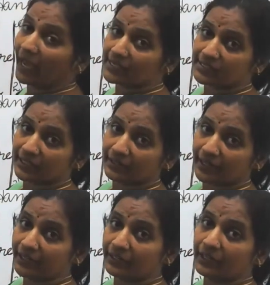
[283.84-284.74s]
As I
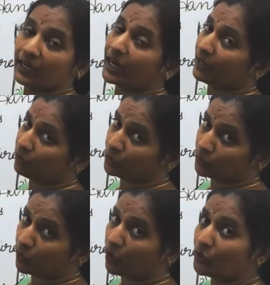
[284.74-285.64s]
read, I want
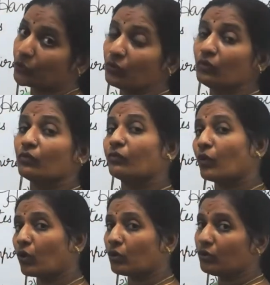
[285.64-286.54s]
you all to
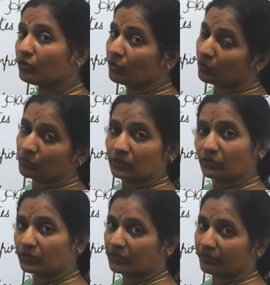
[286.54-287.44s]
follow
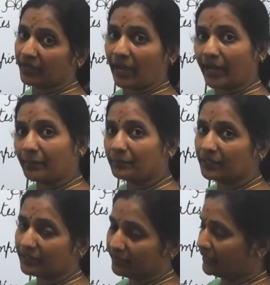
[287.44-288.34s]
the way I
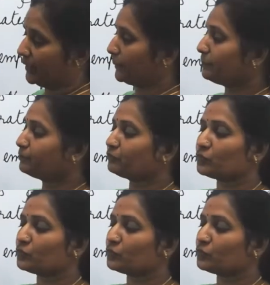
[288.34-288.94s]
am reading.